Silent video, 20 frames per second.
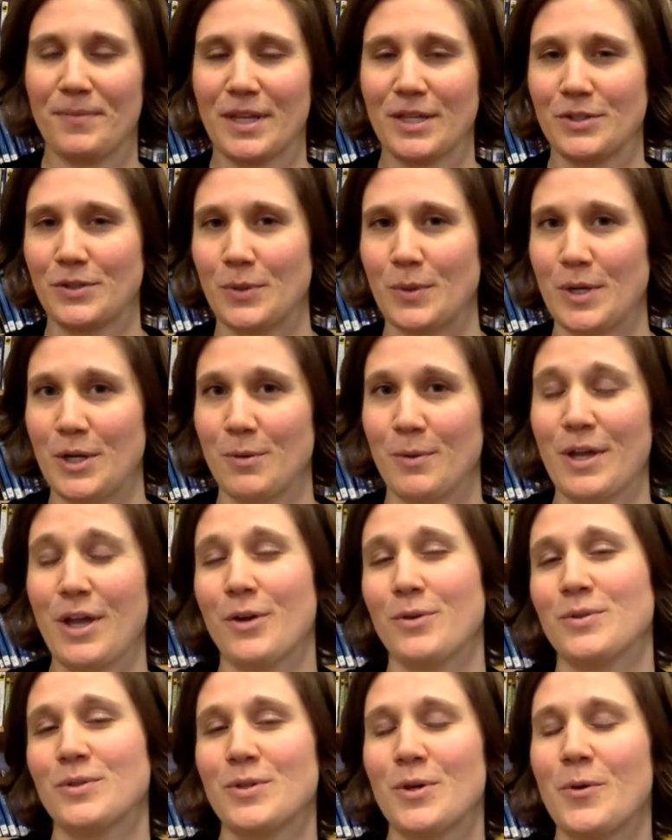So here we
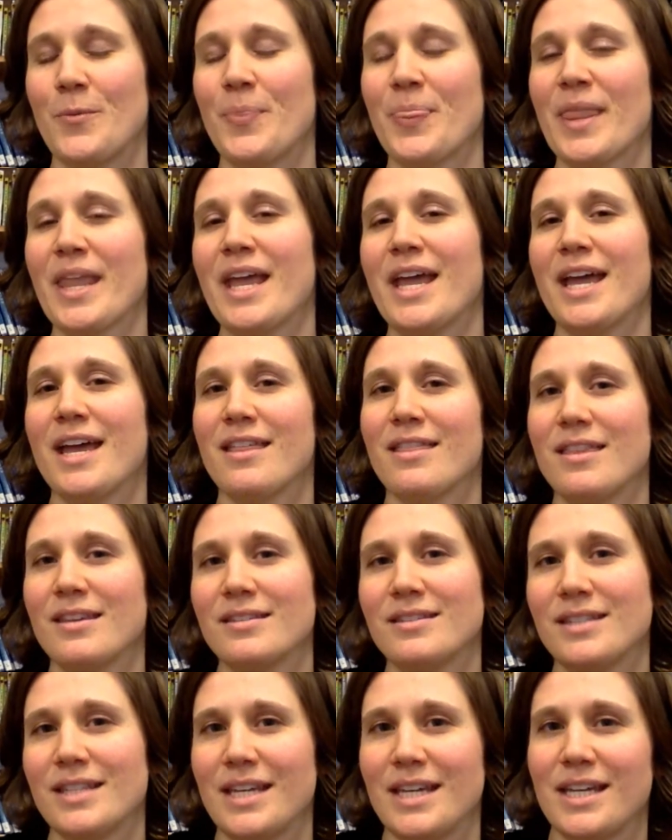go. So
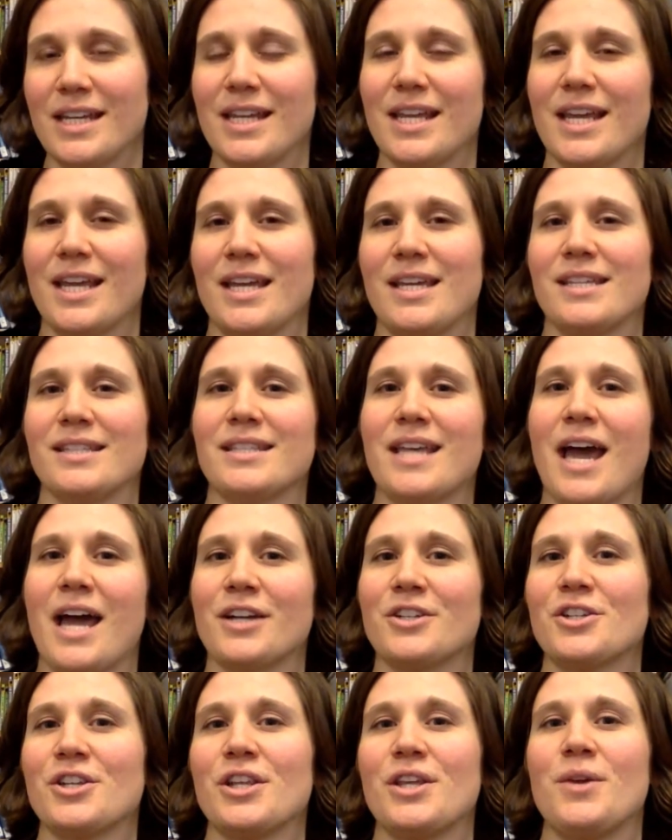this scene is
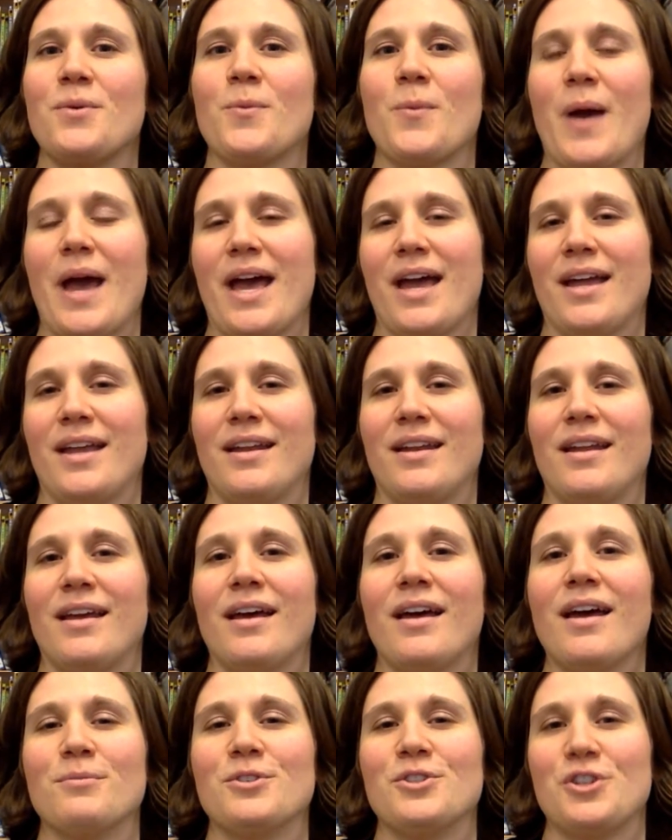actually when
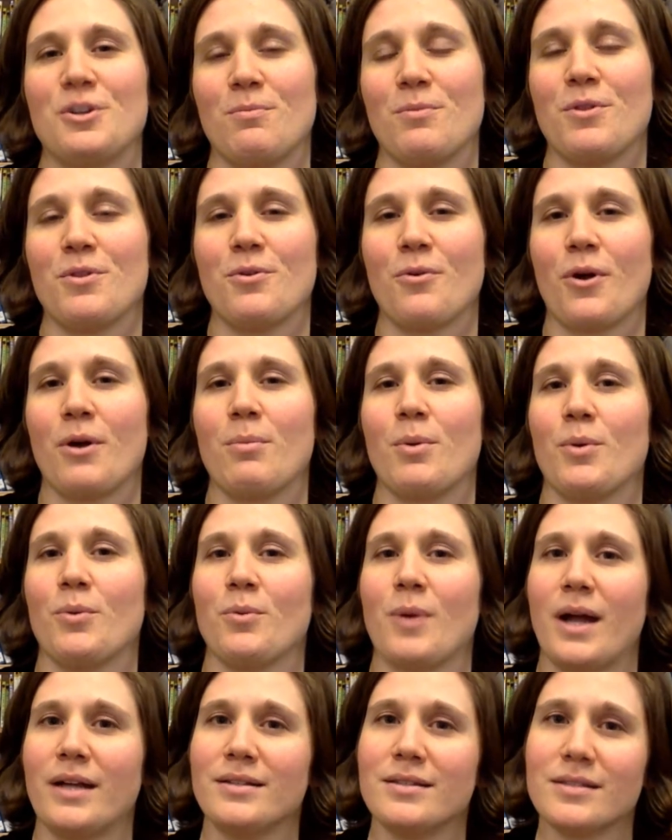Jim Thorpe
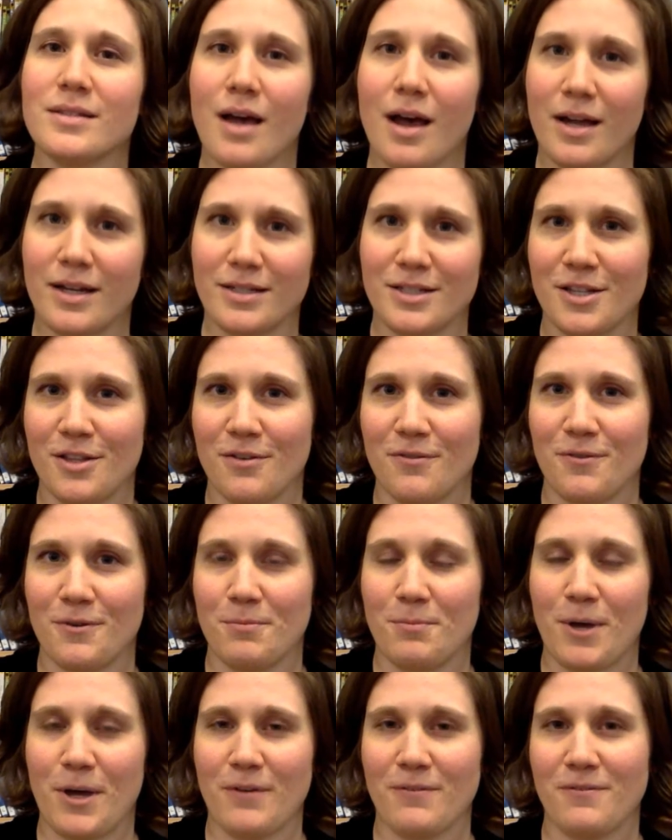runs onto the
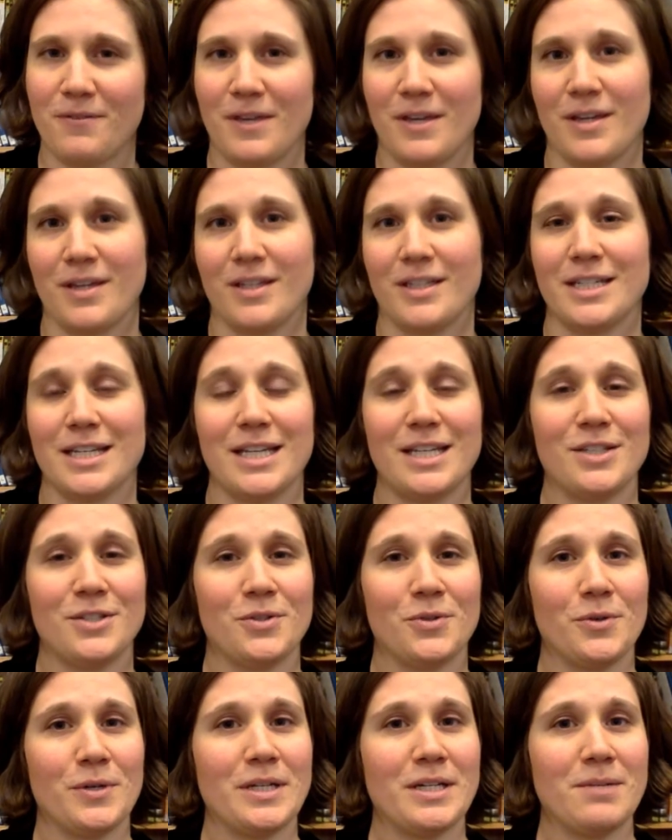football field, is
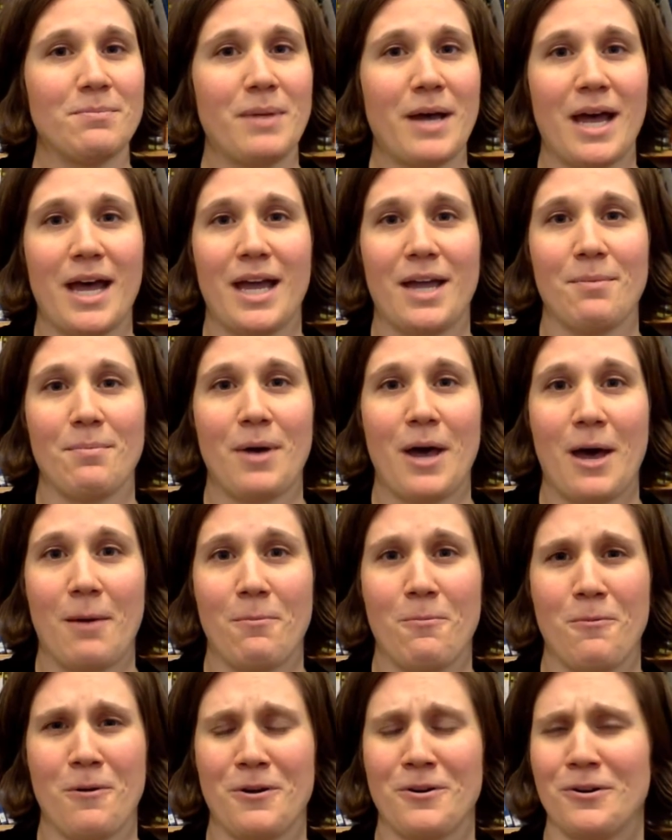greeted by
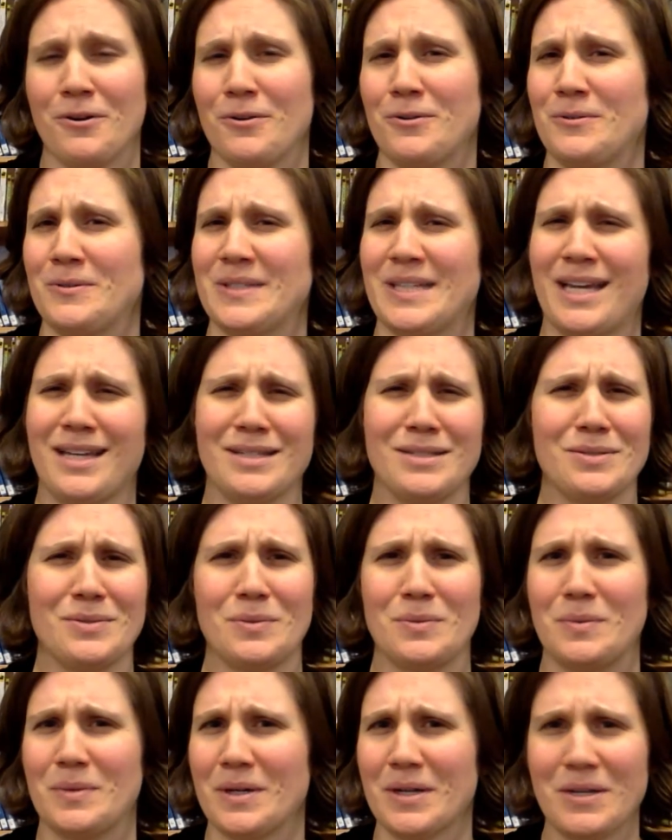Pop Warner, who says,
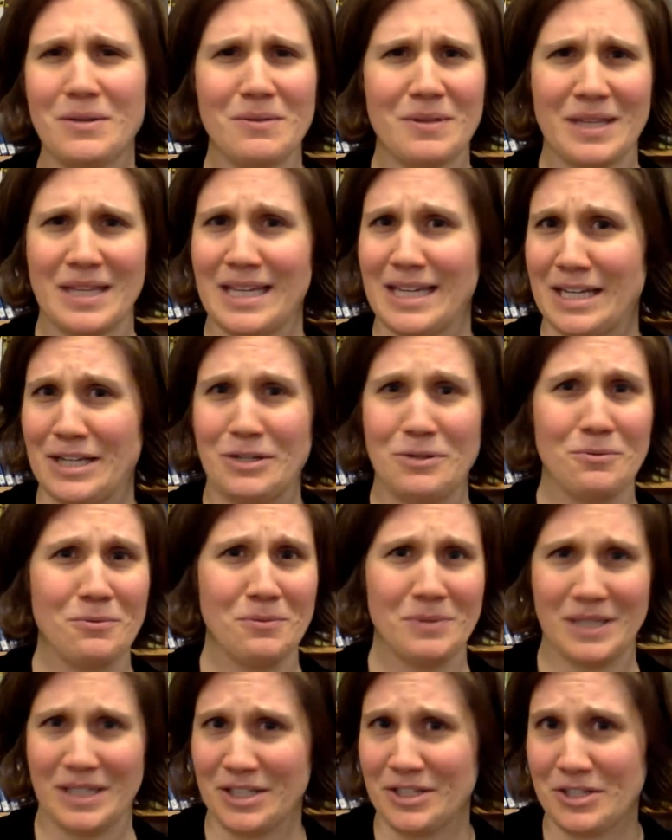What are you thinking? You
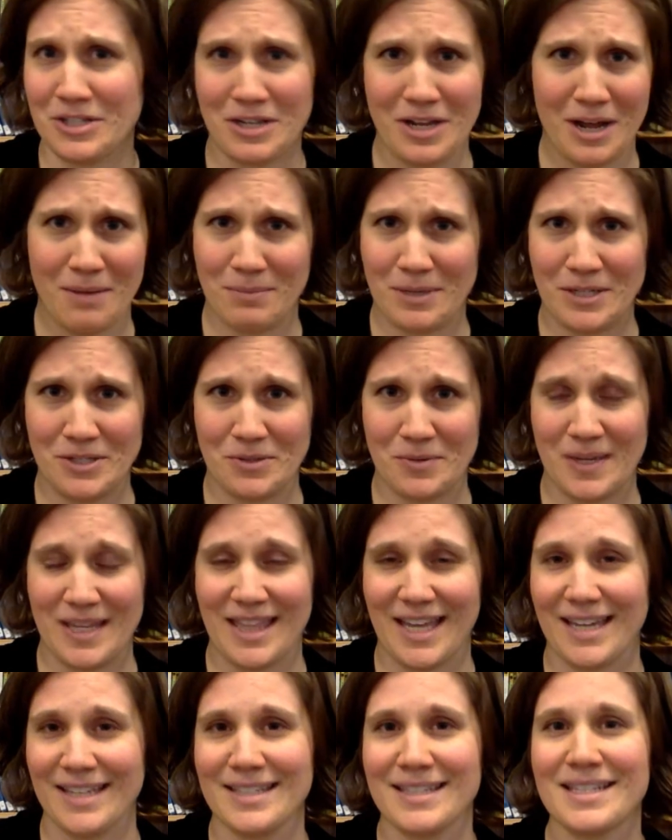really should not be doing
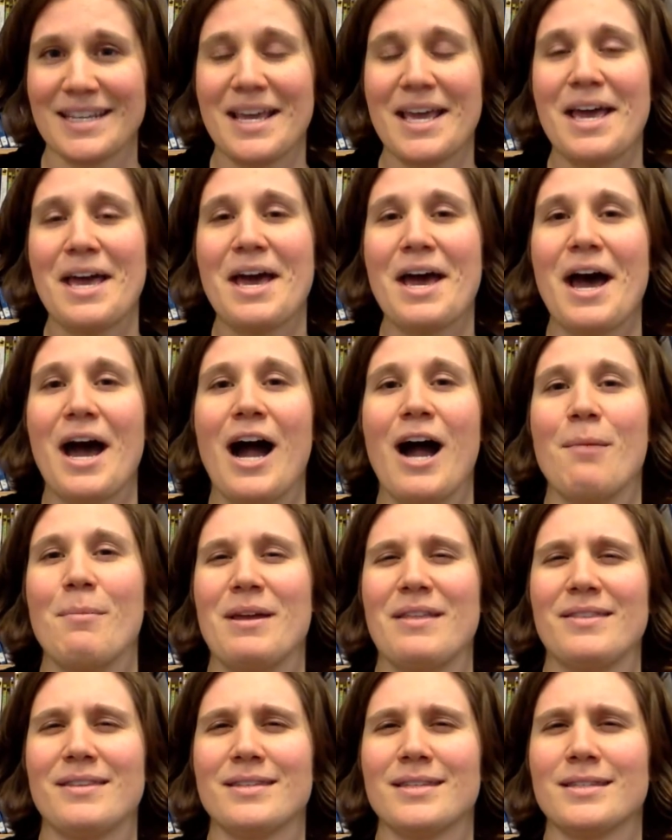this. Um,
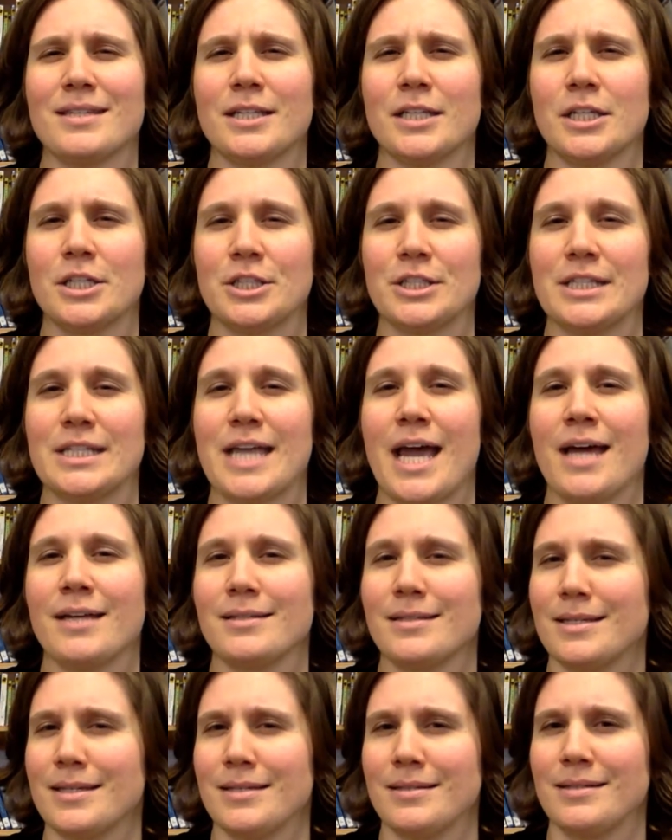and this is a little
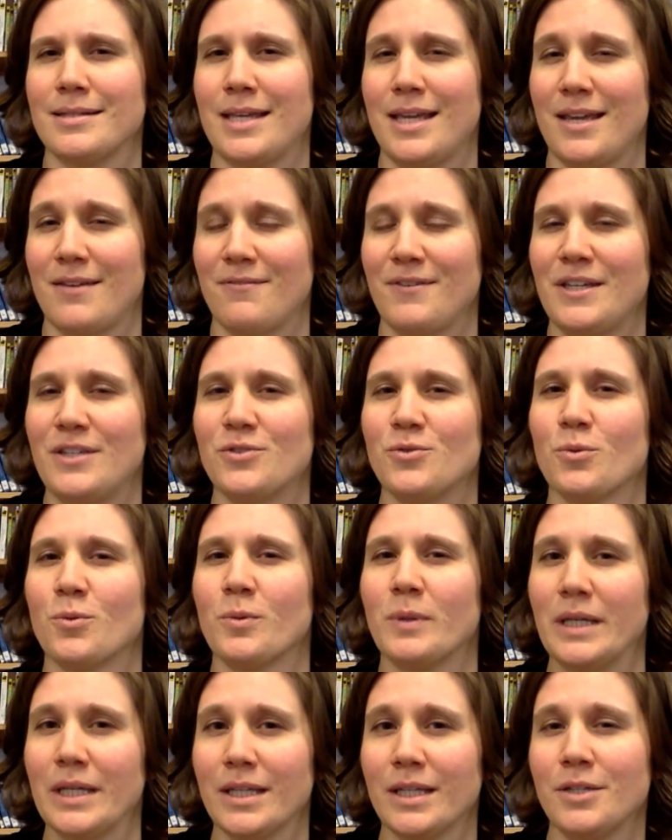test to see if he's
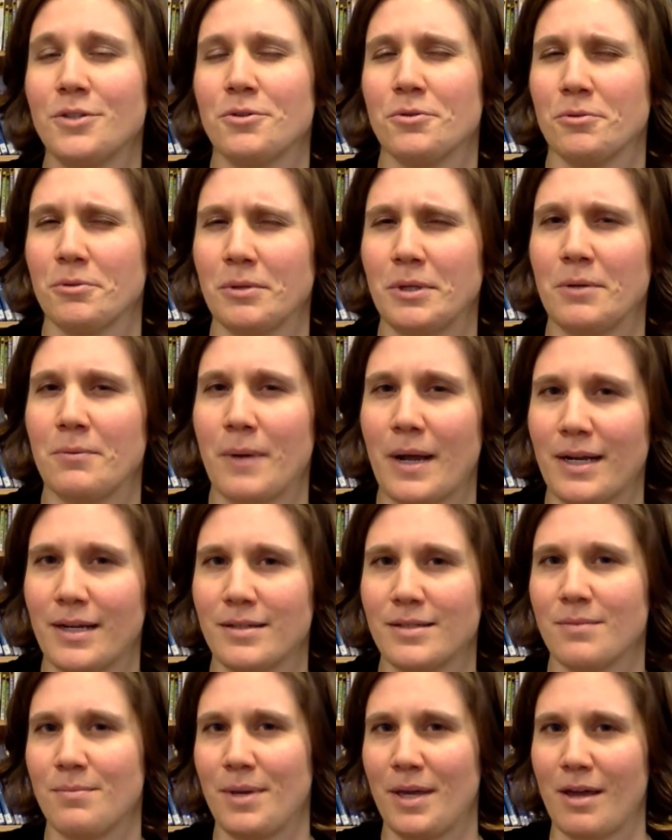really, truly ready
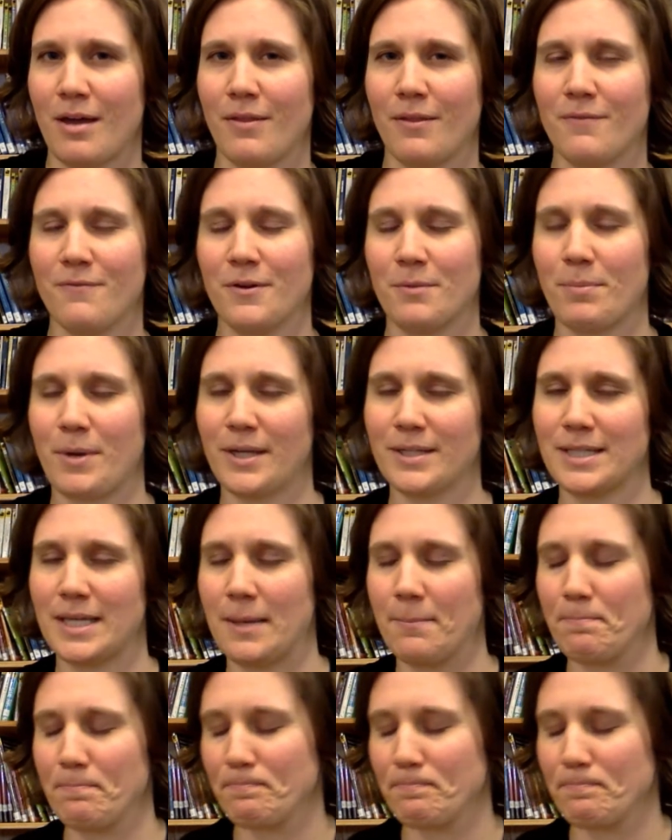to be on the football team.